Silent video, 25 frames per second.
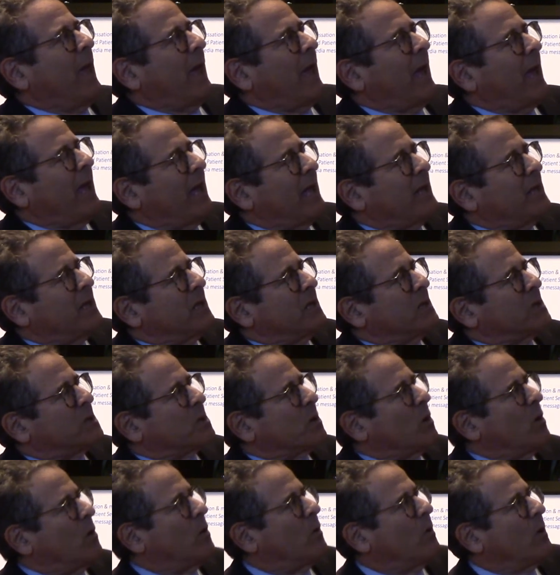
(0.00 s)
And
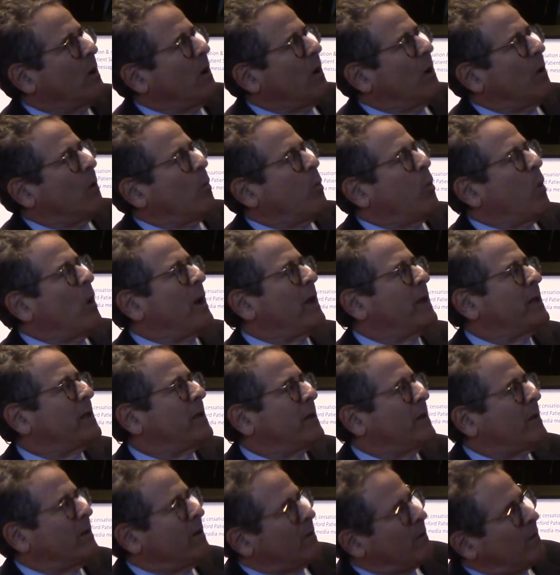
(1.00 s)
so
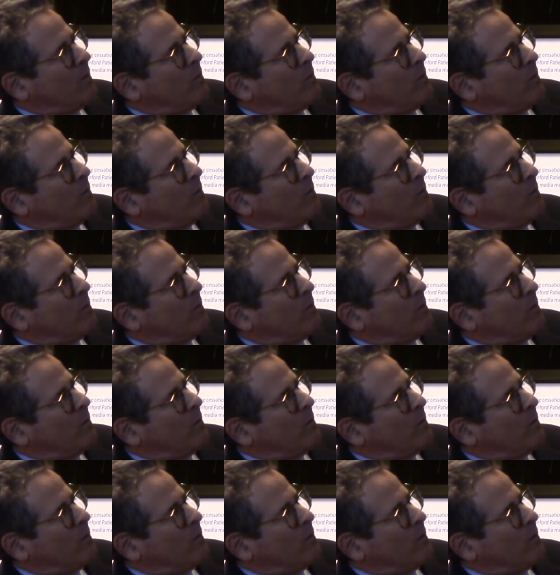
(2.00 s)
when